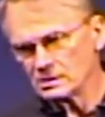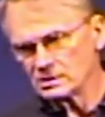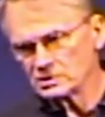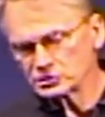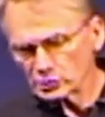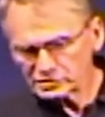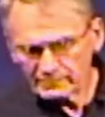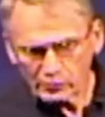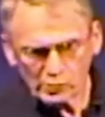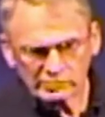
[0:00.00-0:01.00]
So it's
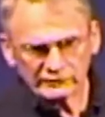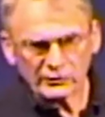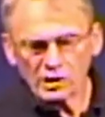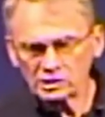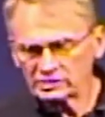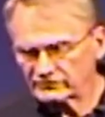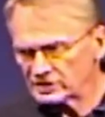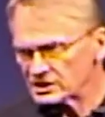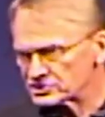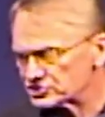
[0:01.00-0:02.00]
important for all of
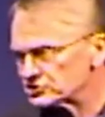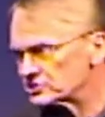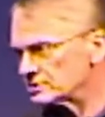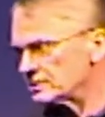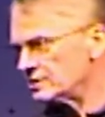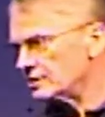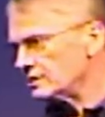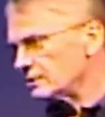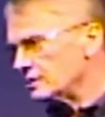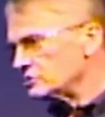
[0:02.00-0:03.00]
us
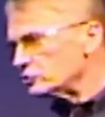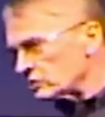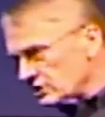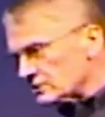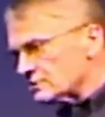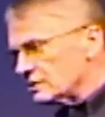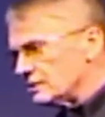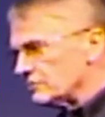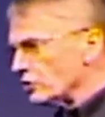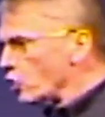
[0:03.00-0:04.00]
to get
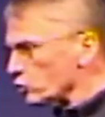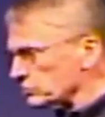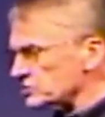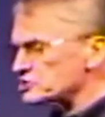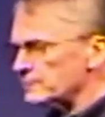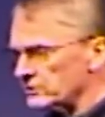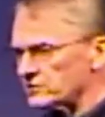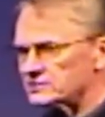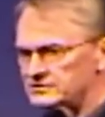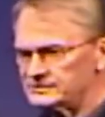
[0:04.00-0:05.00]
the Holy
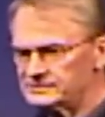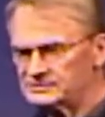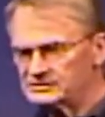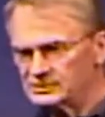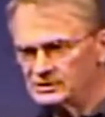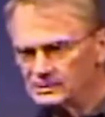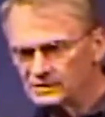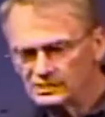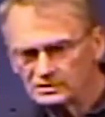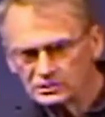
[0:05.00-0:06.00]
Spirit,
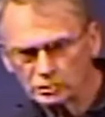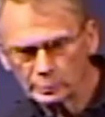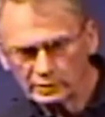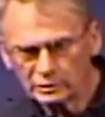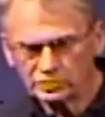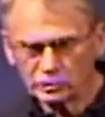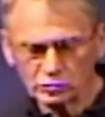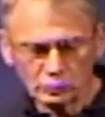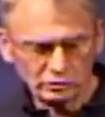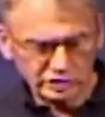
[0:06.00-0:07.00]
to,
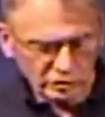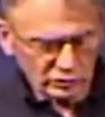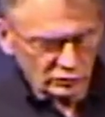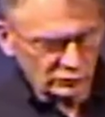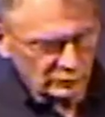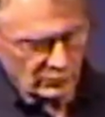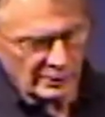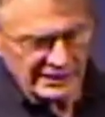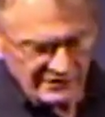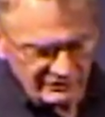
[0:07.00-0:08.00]
to do
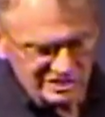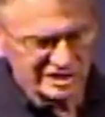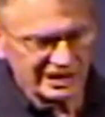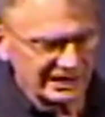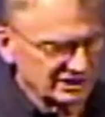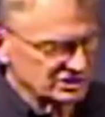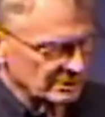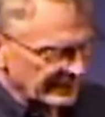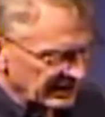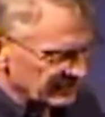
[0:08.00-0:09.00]
whatever it takes to
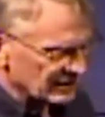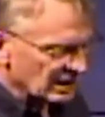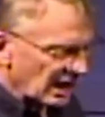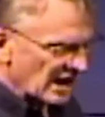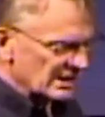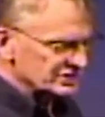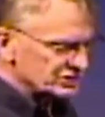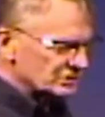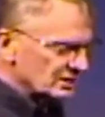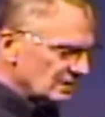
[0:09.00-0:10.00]
pay the
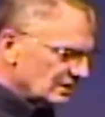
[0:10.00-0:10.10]
cost,